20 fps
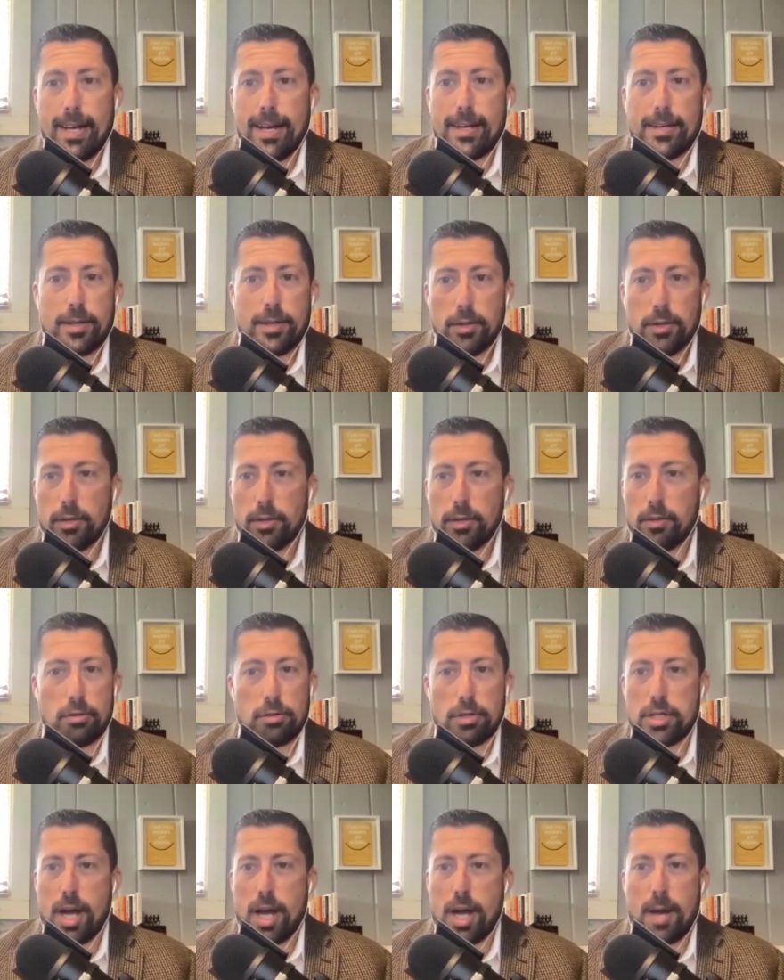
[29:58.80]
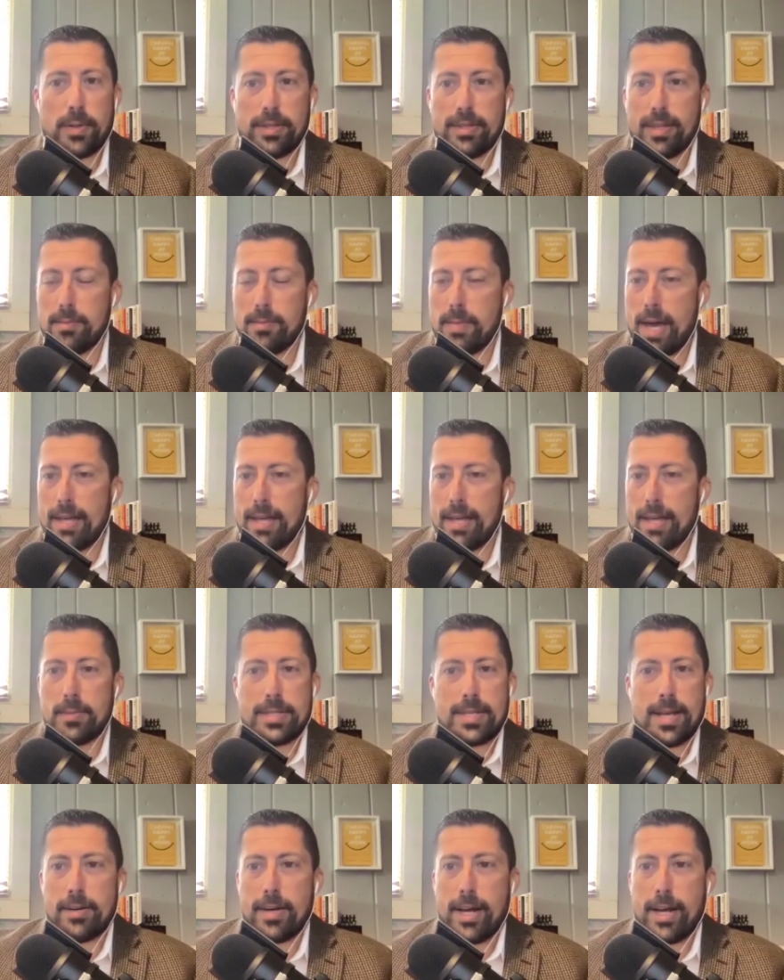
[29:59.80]
Uh, you know, the grocery shopping thing, man,
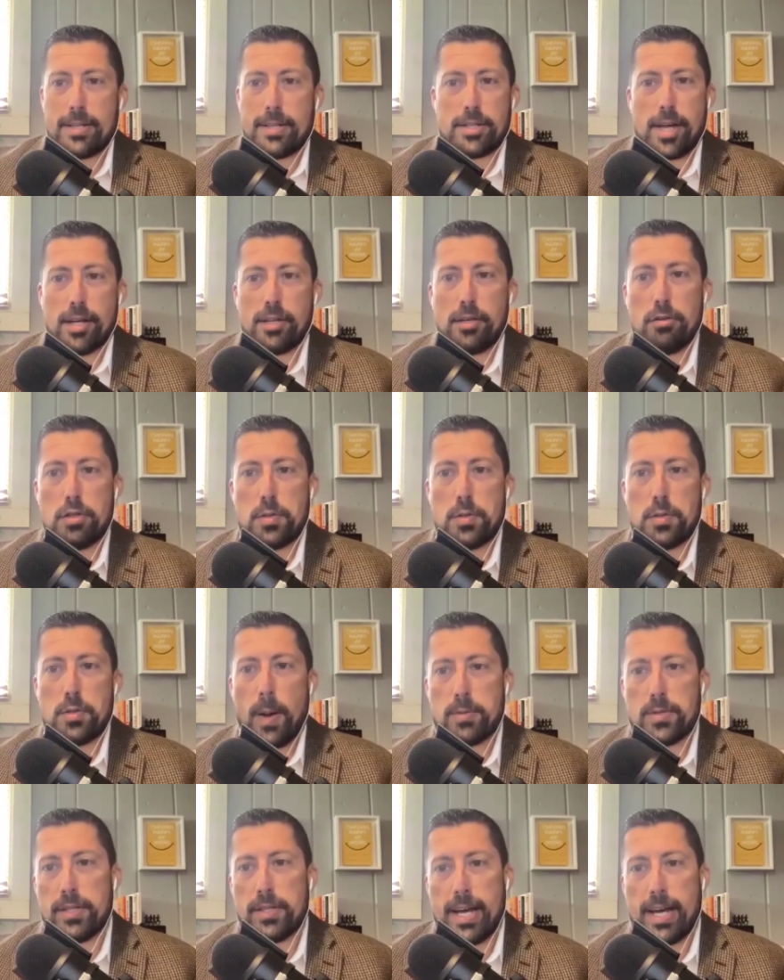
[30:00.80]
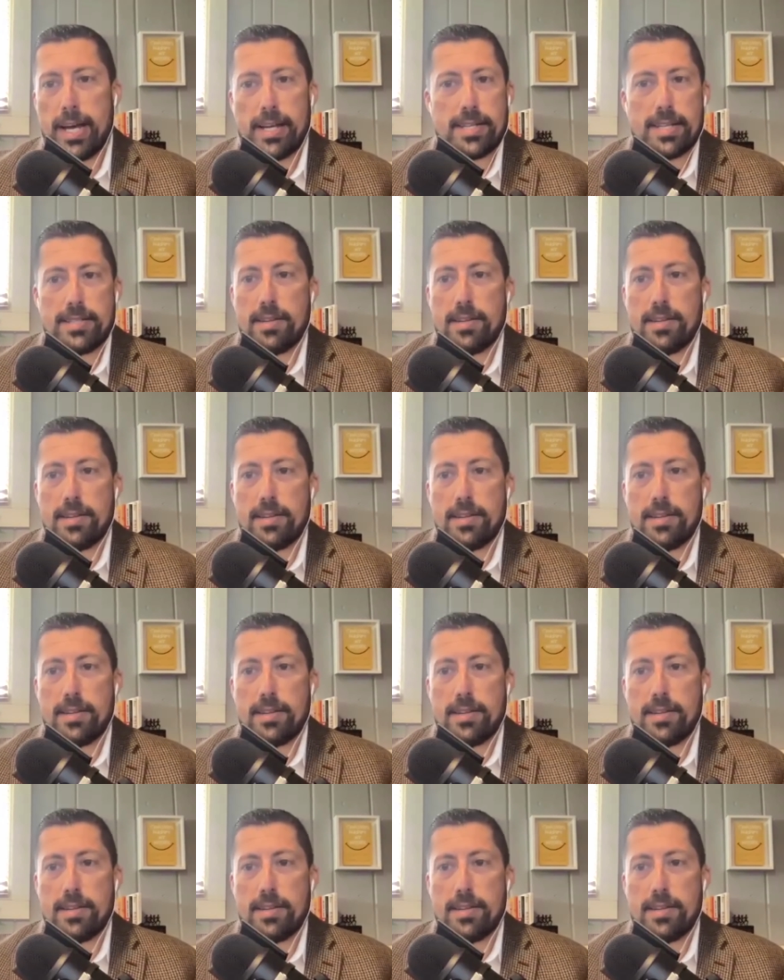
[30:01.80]
let me tell you, I just got goosebumps on that because